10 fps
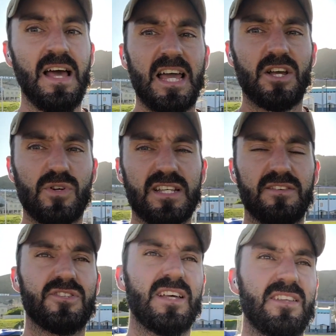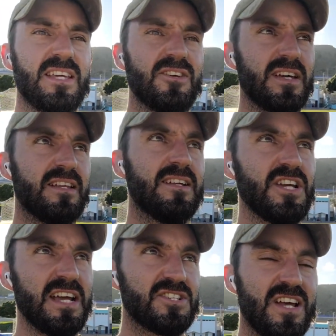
You want to see if there's anything you can change,